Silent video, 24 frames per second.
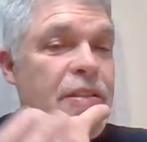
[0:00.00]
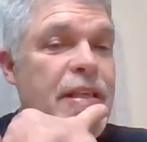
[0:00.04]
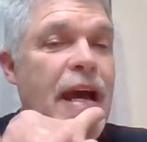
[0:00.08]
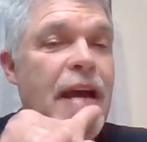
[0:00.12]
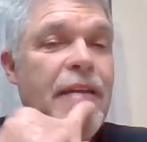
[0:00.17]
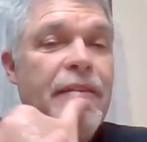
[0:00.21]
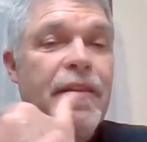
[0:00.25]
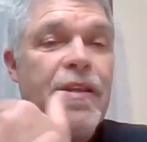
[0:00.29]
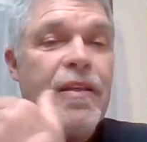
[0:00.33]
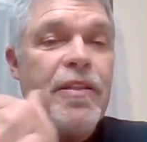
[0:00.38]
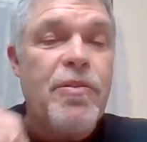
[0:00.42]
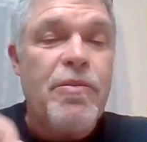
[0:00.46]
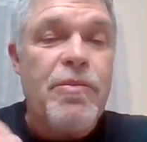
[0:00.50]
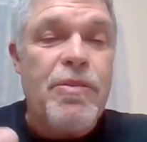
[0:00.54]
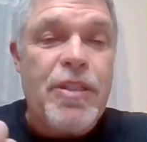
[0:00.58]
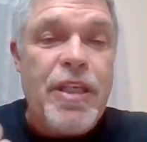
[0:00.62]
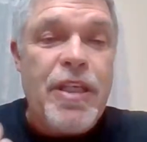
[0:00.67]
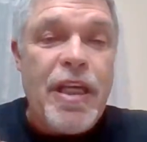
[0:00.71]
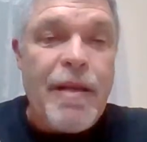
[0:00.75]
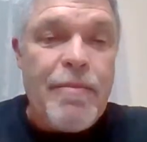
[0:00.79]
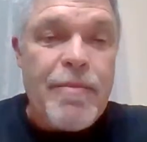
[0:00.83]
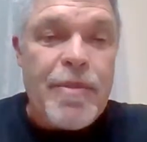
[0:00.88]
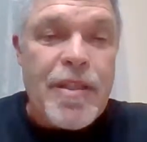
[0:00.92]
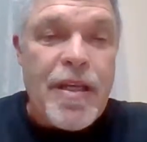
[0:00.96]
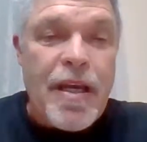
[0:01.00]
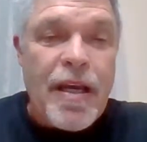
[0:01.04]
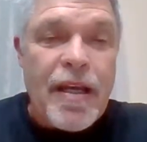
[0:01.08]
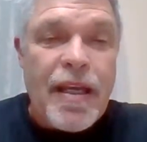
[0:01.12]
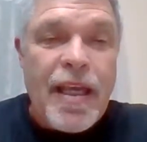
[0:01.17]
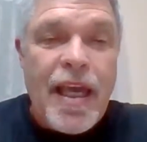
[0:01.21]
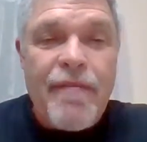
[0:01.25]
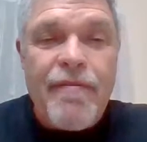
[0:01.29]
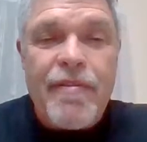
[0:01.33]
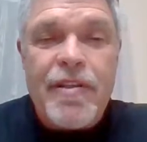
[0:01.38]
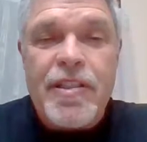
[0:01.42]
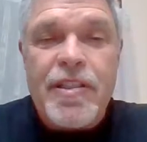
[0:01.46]
So sadly, 2 teams
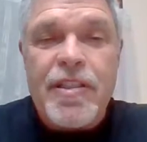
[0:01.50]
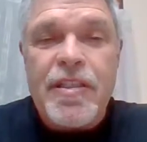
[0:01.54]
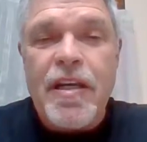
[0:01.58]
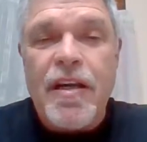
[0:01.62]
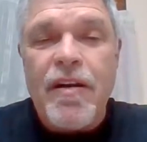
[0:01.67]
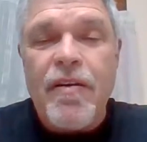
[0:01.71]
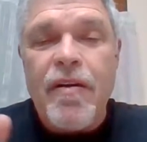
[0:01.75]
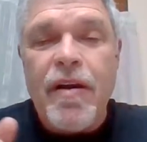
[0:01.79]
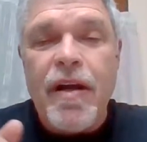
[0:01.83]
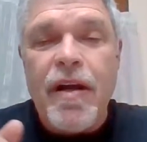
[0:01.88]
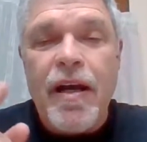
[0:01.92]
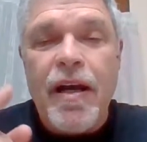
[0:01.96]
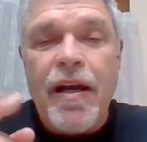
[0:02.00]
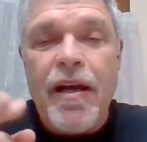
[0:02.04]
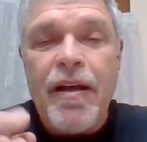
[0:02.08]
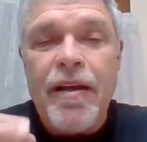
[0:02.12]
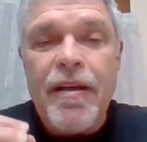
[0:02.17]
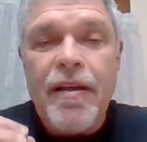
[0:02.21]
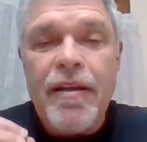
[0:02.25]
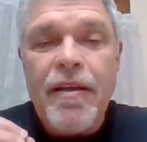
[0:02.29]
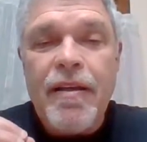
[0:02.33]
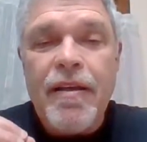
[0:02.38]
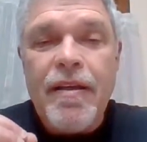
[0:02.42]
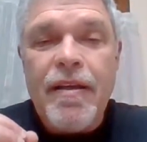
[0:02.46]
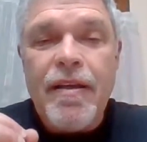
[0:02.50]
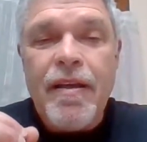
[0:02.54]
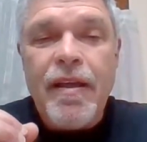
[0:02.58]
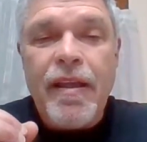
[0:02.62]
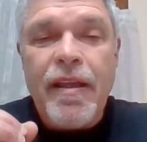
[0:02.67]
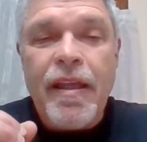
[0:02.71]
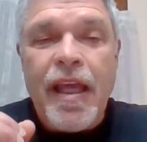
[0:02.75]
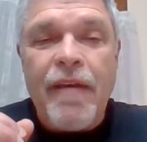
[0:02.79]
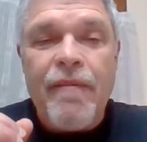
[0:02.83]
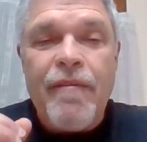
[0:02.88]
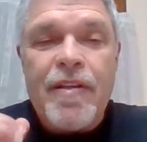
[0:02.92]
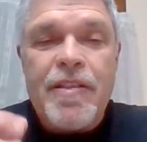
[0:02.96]
gave us their
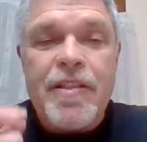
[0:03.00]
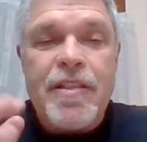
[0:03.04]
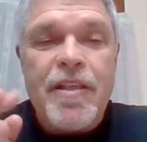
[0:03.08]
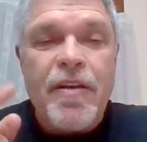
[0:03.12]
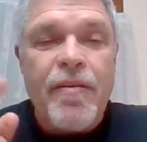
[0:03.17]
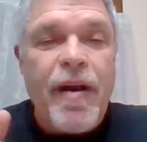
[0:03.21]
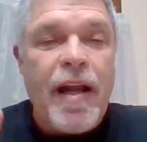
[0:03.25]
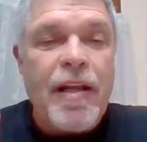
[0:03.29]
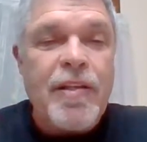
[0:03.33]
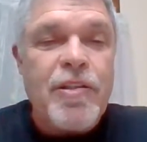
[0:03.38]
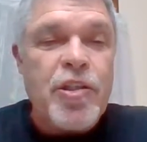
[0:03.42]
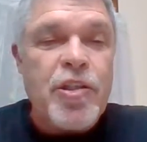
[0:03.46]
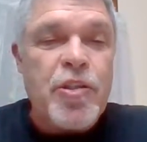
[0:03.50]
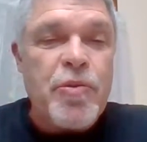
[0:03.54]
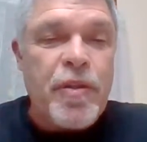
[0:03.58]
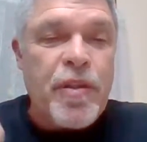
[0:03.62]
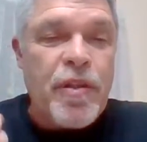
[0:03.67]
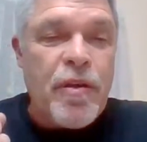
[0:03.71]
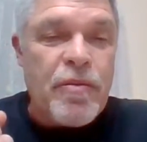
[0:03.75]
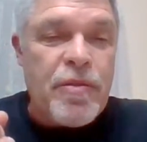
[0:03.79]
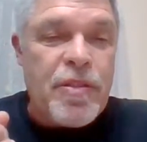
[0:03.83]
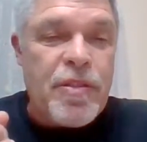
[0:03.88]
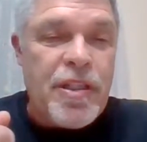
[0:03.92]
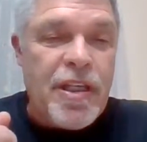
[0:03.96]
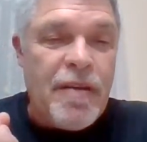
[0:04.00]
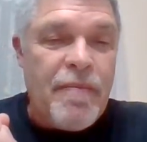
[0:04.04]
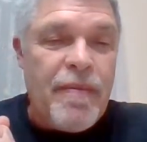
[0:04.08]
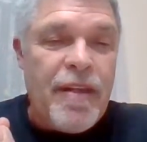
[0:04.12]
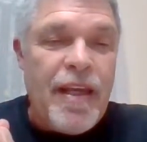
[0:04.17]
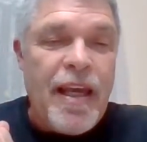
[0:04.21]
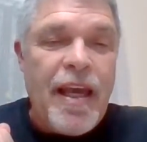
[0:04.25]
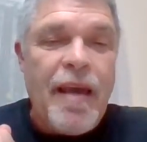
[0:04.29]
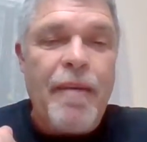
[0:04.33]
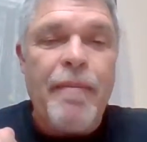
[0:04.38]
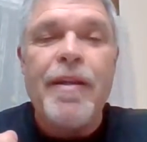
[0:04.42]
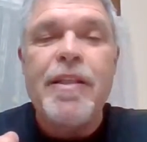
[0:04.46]
answers with no team
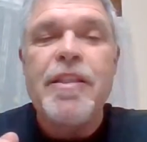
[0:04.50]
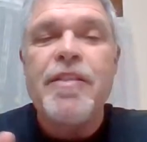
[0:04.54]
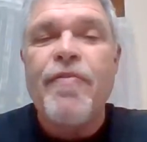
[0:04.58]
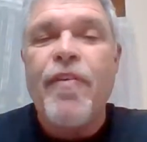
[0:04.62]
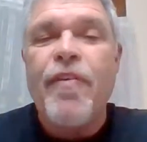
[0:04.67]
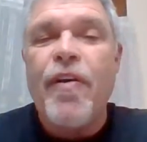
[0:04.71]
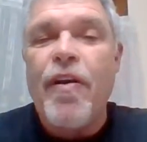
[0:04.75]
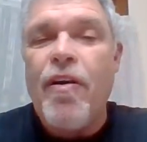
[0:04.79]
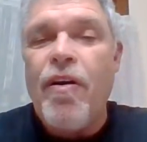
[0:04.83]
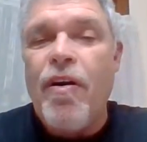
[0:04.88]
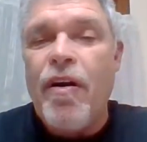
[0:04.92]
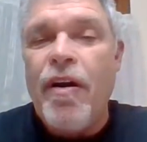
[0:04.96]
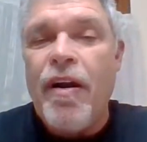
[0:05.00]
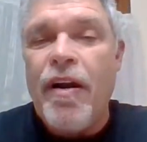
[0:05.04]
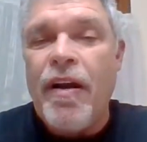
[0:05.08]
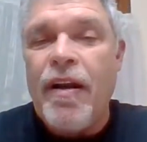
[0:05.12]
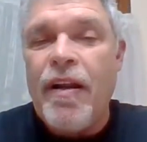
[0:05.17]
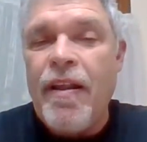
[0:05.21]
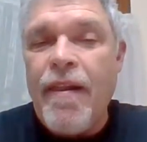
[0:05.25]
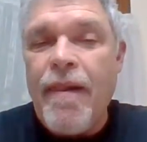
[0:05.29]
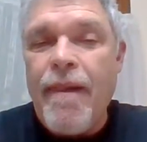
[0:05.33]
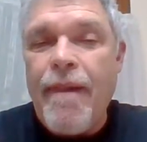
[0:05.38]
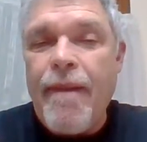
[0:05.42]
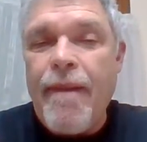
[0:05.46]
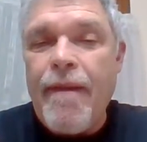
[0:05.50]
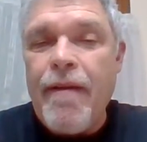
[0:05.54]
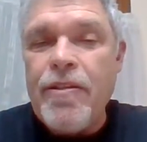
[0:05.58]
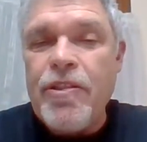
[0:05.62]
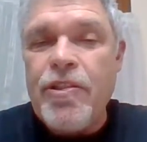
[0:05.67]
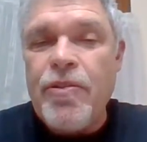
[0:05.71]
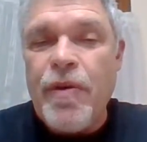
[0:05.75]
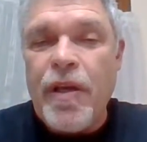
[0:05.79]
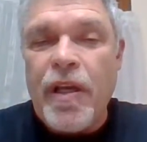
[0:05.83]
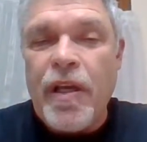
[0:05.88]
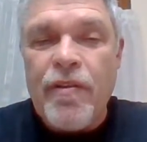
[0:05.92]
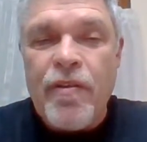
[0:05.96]
name, and it's very hard
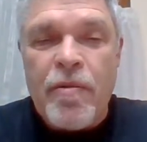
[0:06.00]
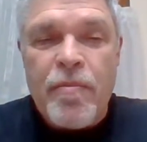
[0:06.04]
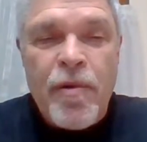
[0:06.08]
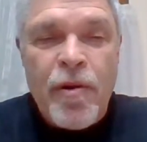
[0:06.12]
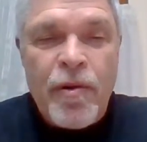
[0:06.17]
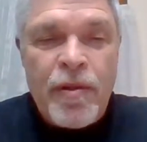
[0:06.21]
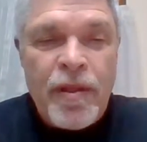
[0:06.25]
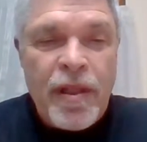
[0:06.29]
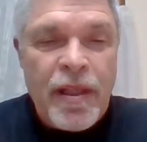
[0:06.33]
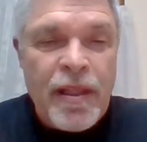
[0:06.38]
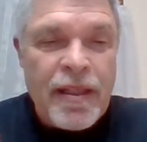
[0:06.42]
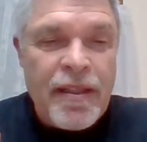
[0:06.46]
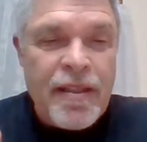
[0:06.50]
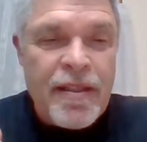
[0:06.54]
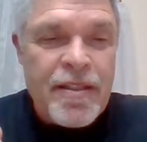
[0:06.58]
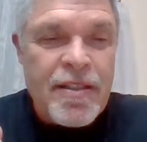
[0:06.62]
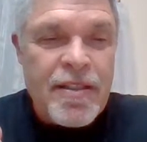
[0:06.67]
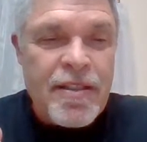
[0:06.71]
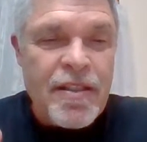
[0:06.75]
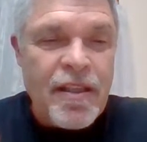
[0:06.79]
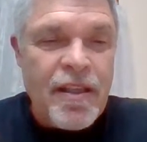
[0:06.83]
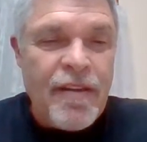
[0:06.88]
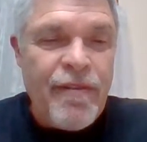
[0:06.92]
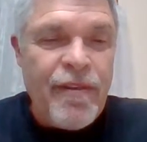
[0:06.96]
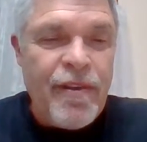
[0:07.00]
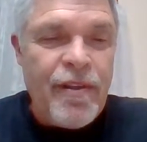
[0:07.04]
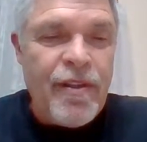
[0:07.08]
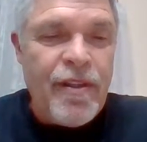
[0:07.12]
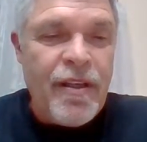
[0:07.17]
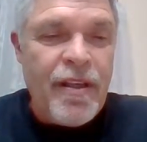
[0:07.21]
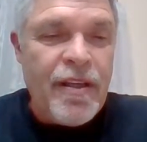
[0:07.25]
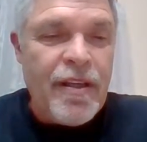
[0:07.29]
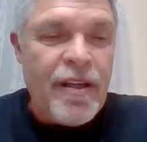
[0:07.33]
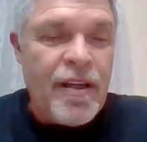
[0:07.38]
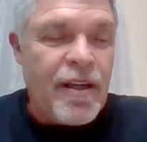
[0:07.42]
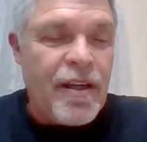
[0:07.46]
doing it remotely like this to give you
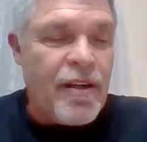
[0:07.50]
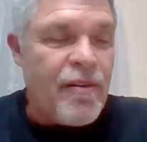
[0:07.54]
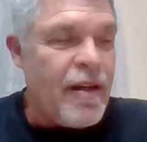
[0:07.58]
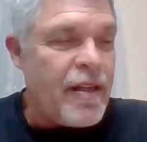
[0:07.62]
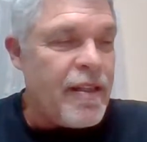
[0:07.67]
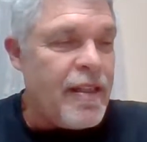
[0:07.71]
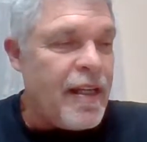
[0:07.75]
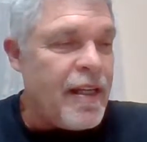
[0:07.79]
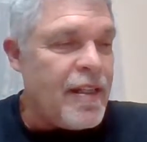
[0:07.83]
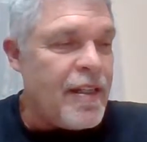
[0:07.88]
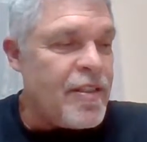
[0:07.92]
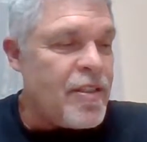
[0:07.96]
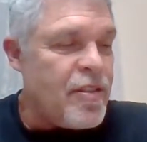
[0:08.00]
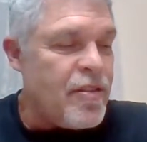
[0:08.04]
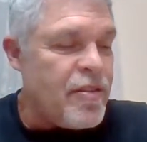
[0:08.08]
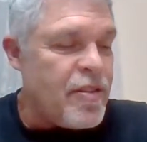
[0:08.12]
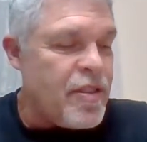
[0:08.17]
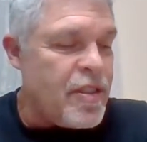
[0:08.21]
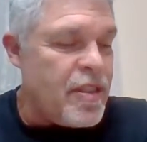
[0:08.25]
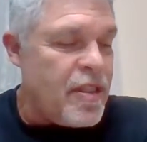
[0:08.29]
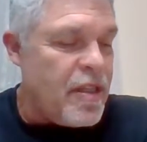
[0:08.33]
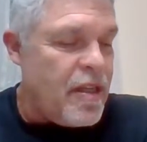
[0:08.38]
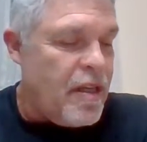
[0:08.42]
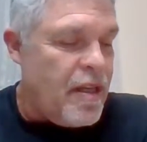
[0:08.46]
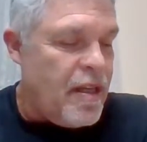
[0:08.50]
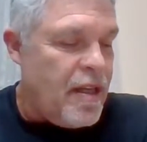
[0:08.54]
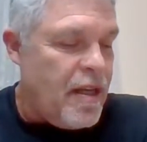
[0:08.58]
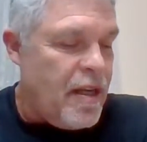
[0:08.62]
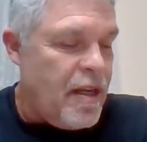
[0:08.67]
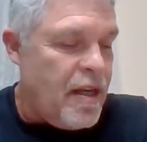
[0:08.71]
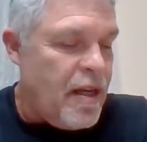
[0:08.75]
the correct answers.